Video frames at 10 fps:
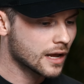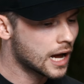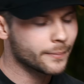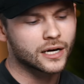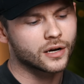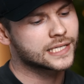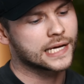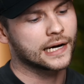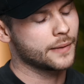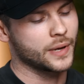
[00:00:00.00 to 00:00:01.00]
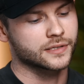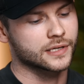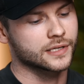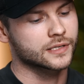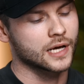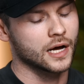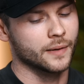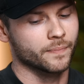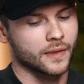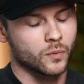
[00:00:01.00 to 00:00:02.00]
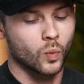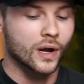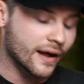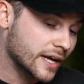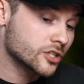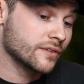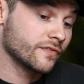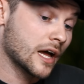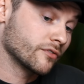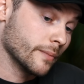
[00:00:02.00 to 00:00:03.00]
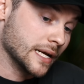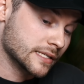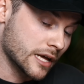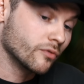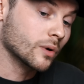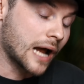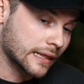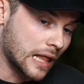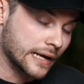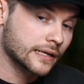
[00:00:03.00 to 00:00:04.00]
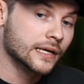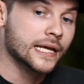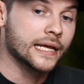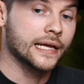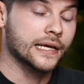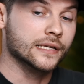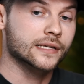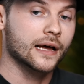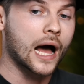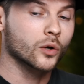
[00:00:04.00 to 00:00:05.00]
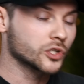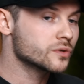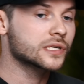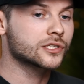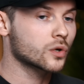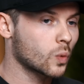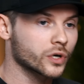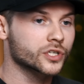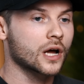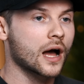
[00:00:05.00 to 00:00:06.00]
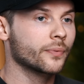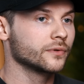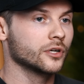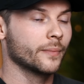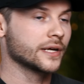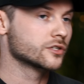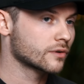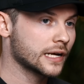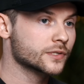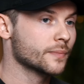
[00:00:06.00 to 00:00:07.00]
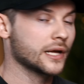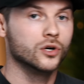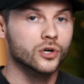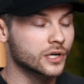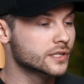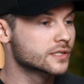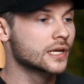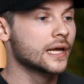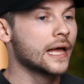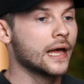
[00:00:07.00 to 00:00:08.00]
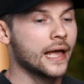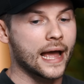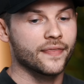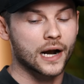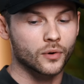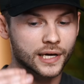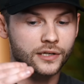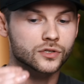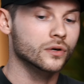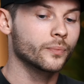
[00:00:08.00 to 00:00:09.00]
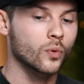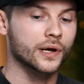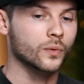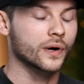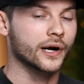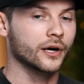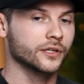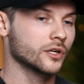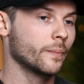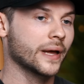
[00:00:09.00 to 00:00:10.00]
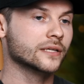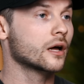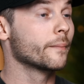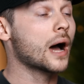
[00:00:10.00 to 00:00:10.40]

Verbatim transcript: I mean, on a day to day basis, um, what I've actually found for myself, what I like is I'll use it to workshop, you know, my scripts, my hooks, and then I'll get it to a point where, you know, based on